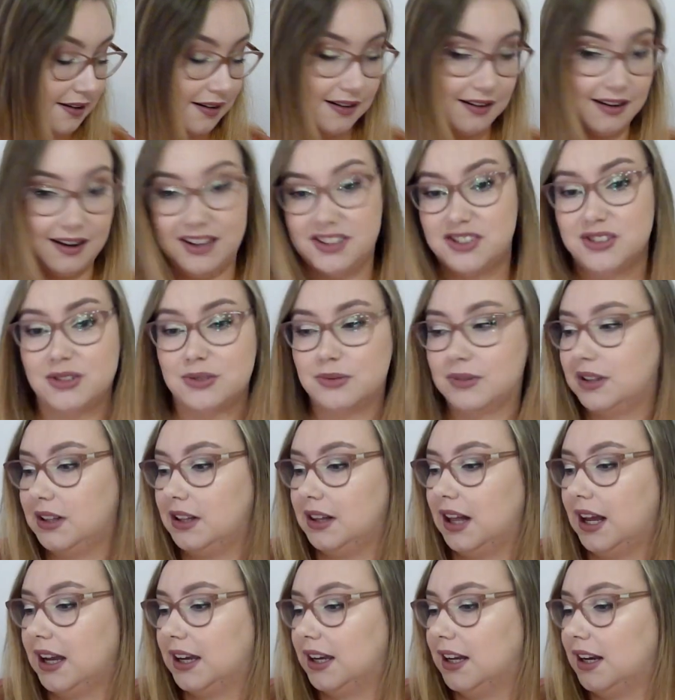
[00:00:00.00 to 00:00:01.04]
I just really
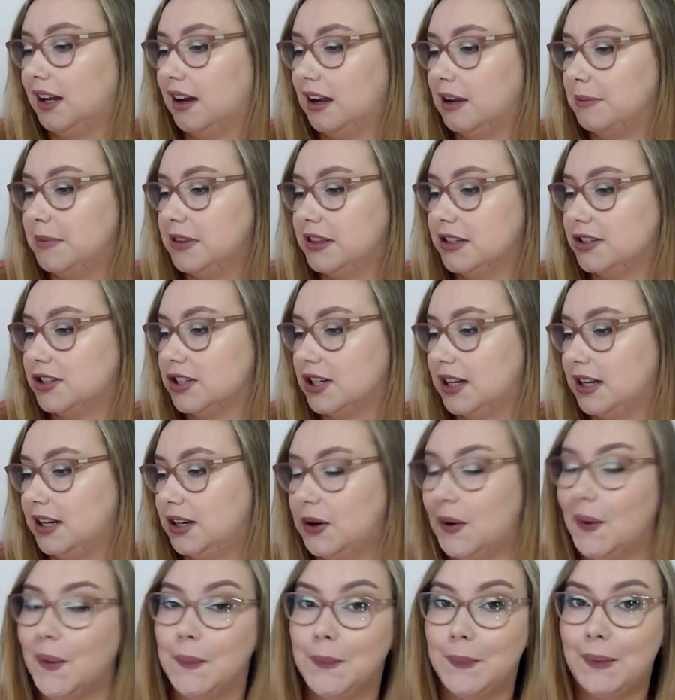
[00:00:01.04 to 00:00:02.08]
like it. I'm in the shade
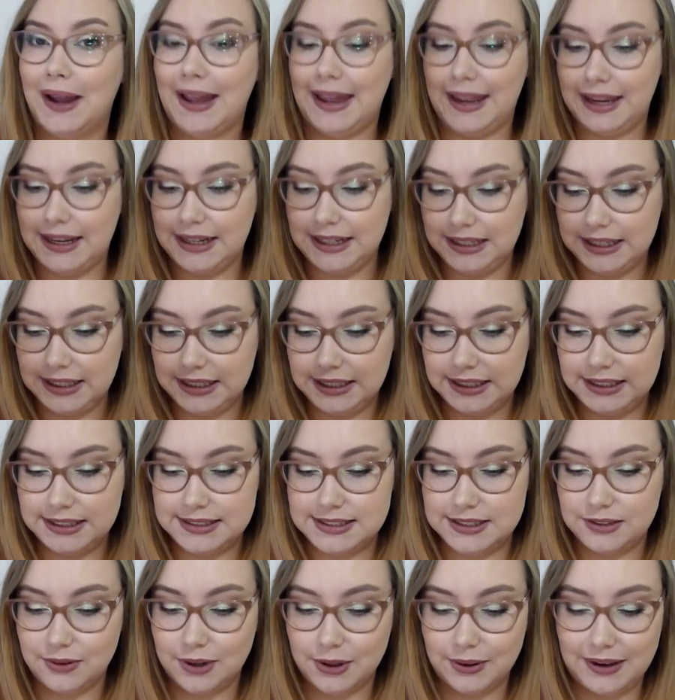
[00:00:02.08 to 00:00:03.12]

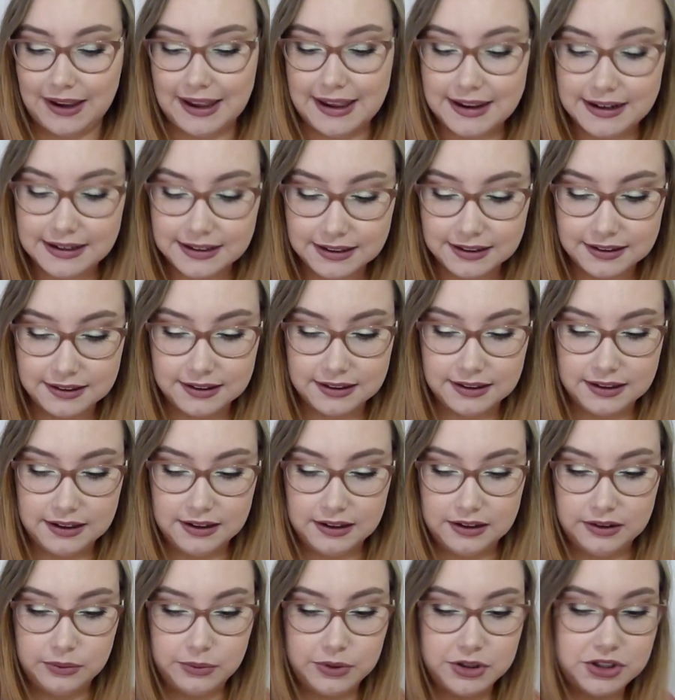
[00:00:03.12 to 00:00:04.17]
ON0N,
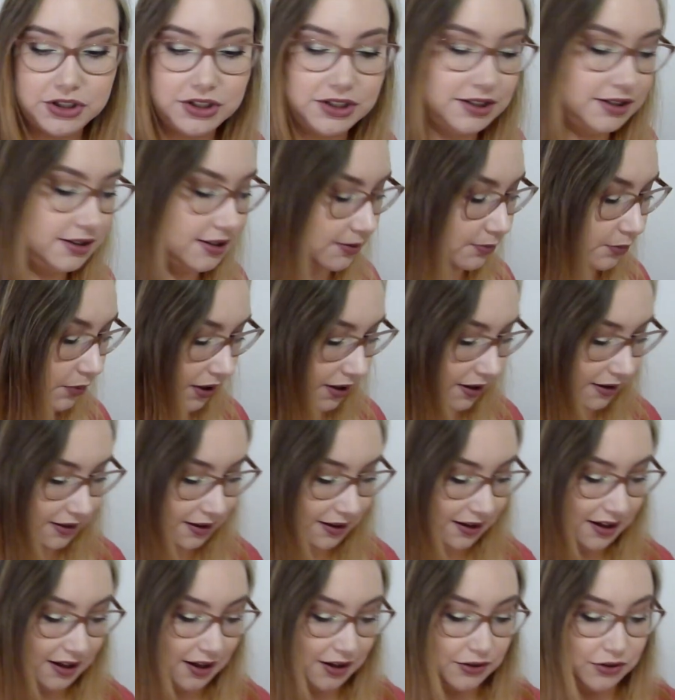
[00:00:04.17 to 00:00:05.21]
which is one of
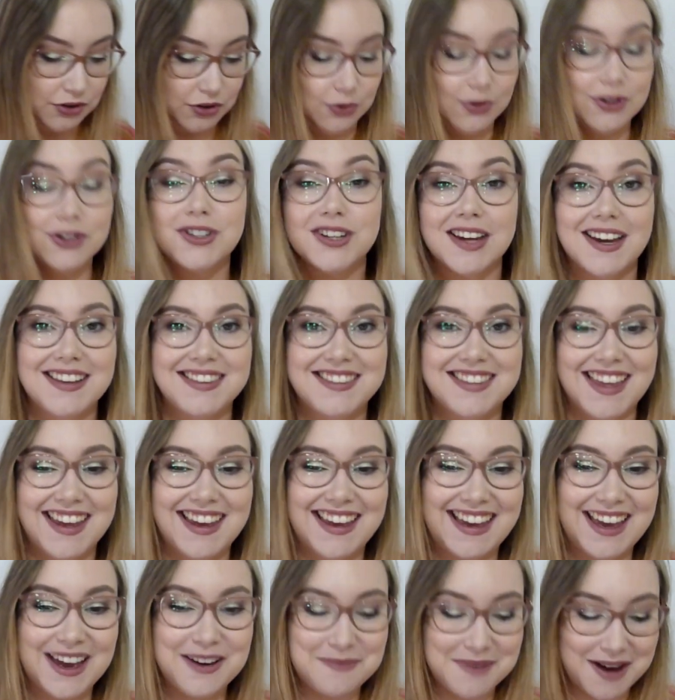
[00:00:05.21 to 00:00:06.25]
the newer shades I
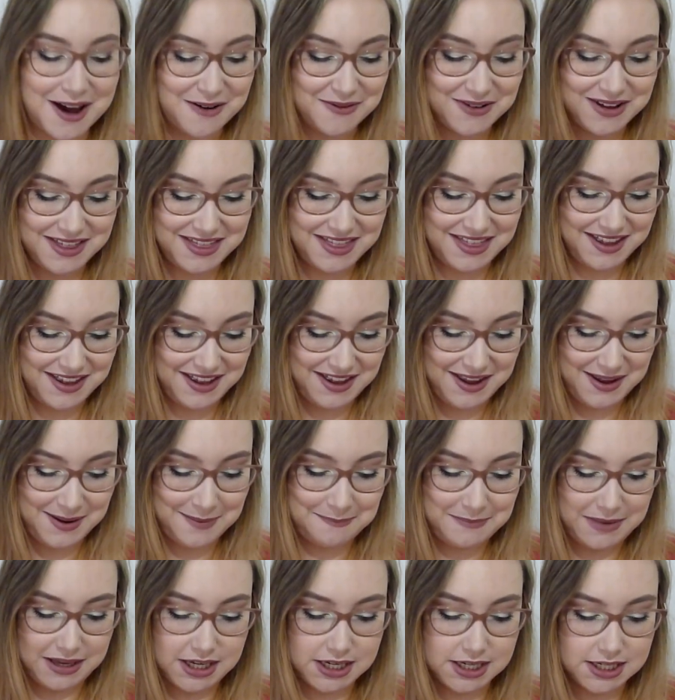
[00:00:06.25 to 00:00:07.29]
came out with,
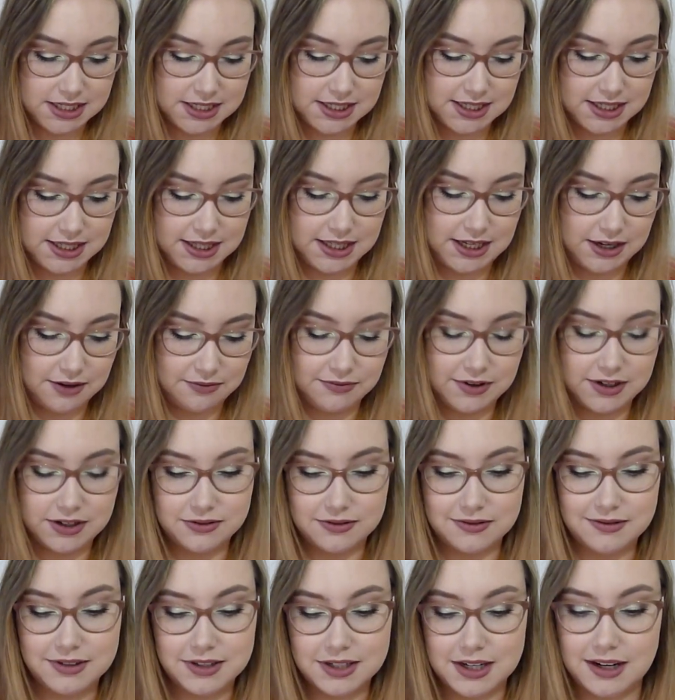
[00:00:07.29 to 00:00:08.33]
because the
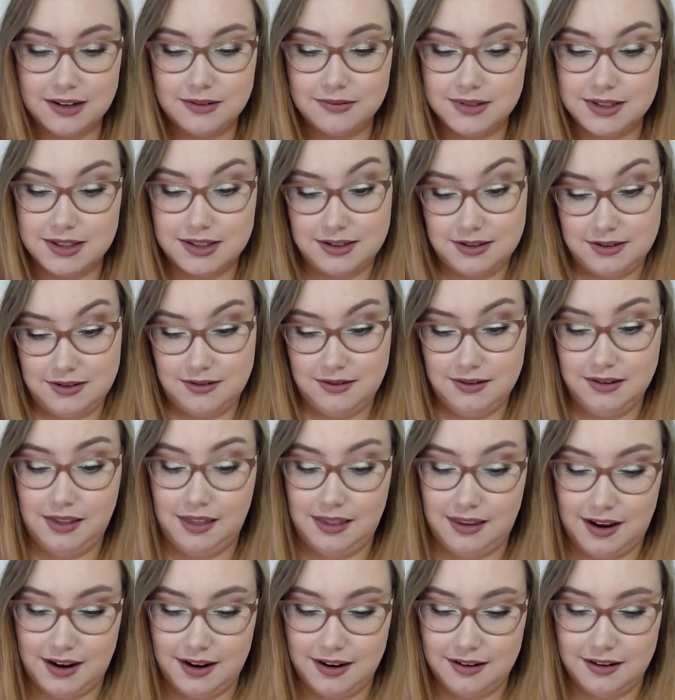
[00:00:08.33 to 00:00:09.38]
original shade was not
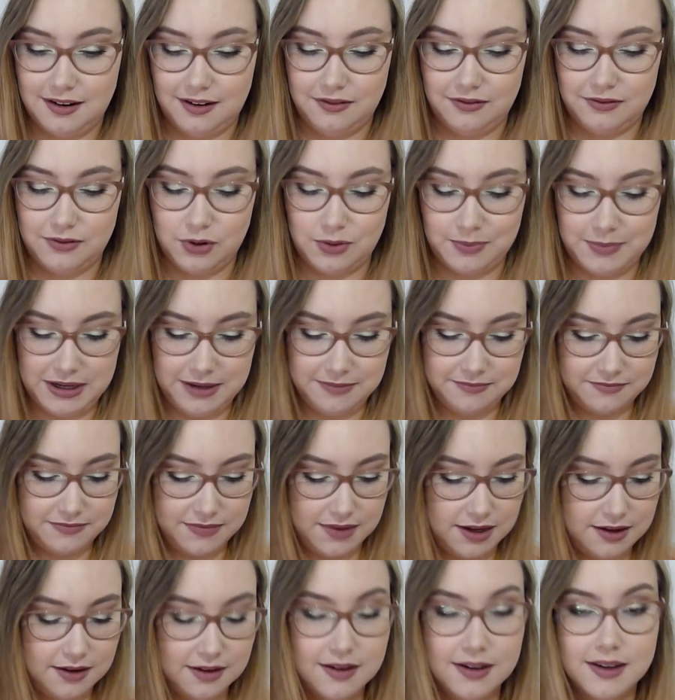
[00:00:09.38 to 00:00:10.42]
light enough for me.
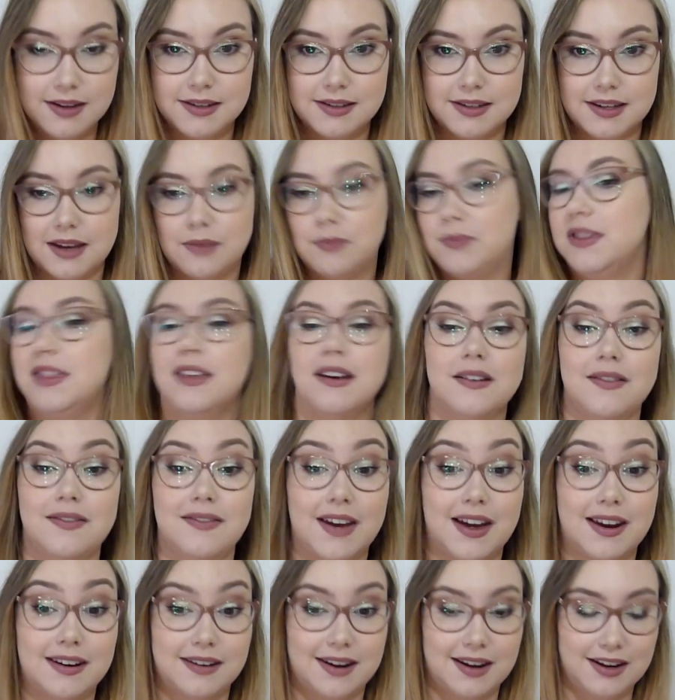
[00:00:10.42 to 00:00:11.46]
Same with their
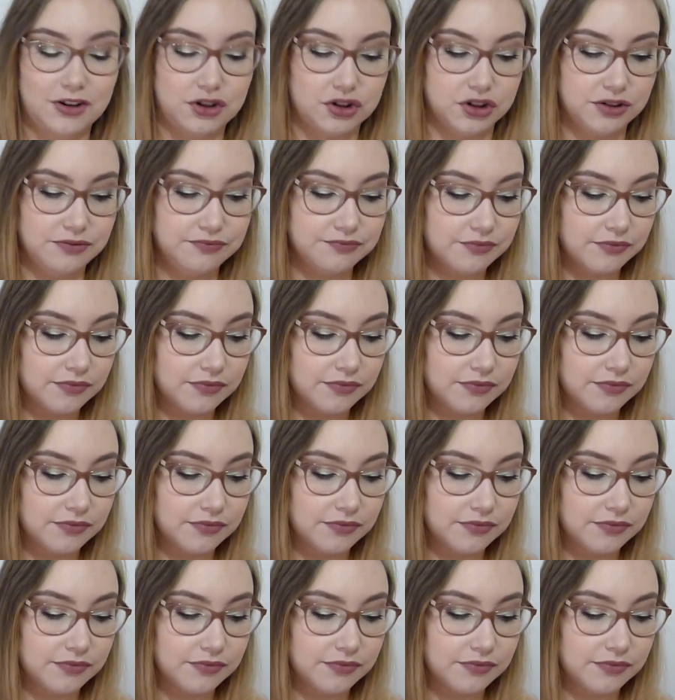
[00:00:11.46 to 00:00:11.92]
foundation.